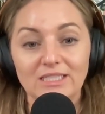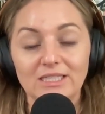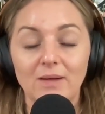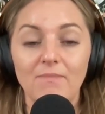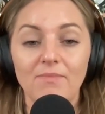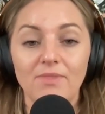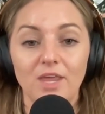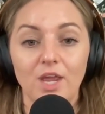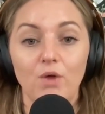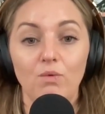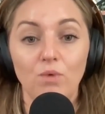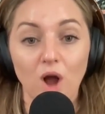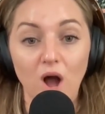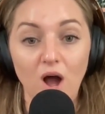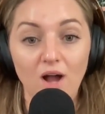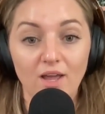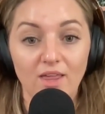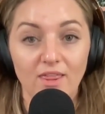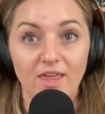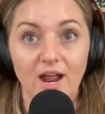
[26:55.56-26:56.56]
something
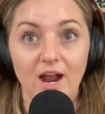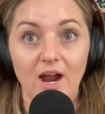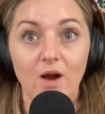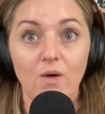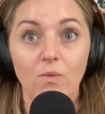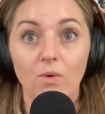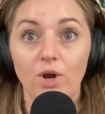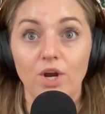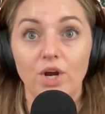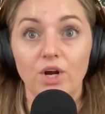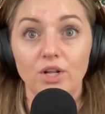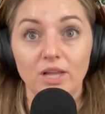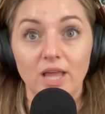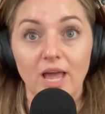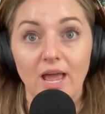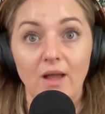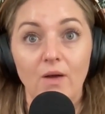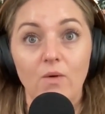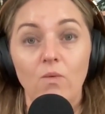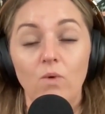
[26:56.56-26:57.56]
wrong there where you're
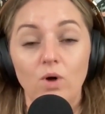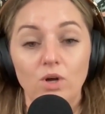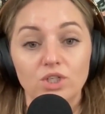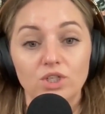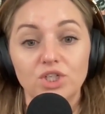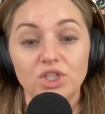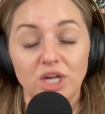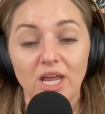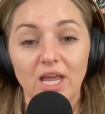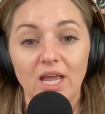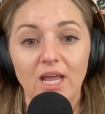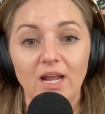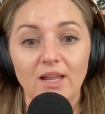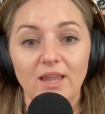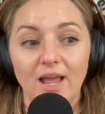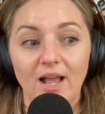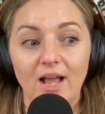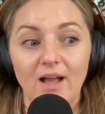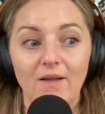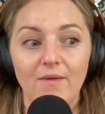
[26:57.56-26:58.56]
like, well, shit,
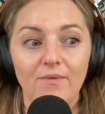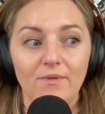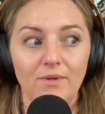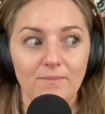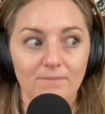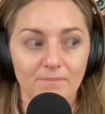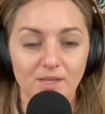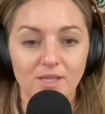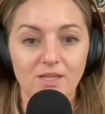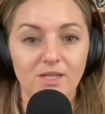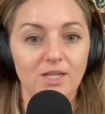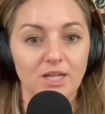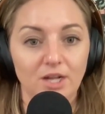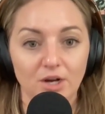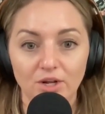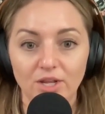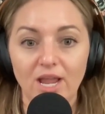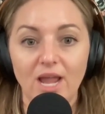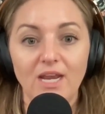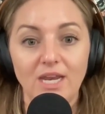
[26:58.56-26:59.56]
like
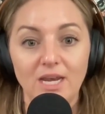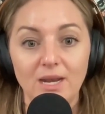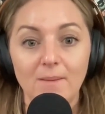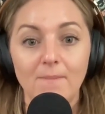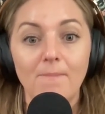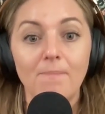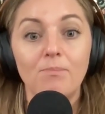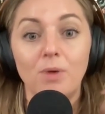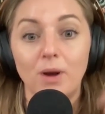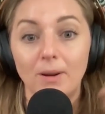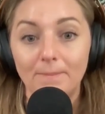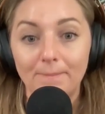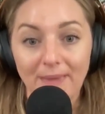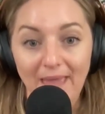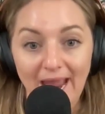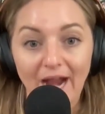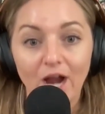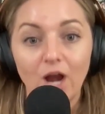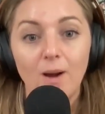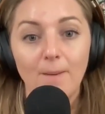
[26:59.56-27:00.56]
clearly I need to
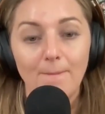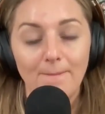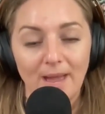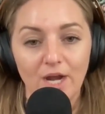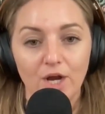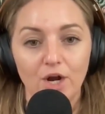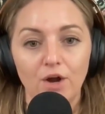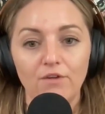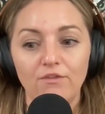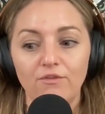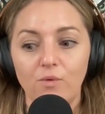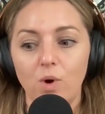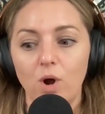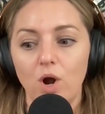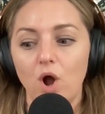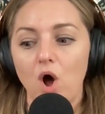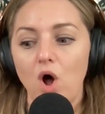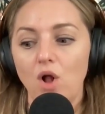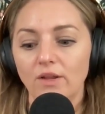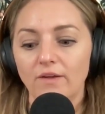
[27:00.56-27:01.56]
prepare better
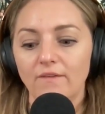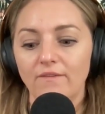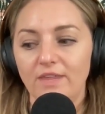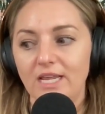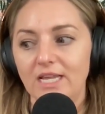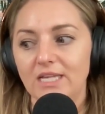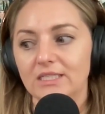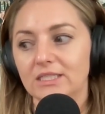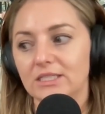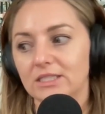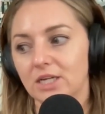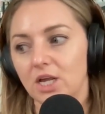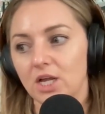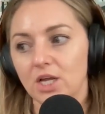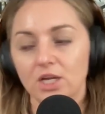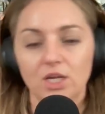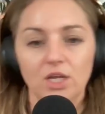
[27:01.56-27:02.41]
for all of these,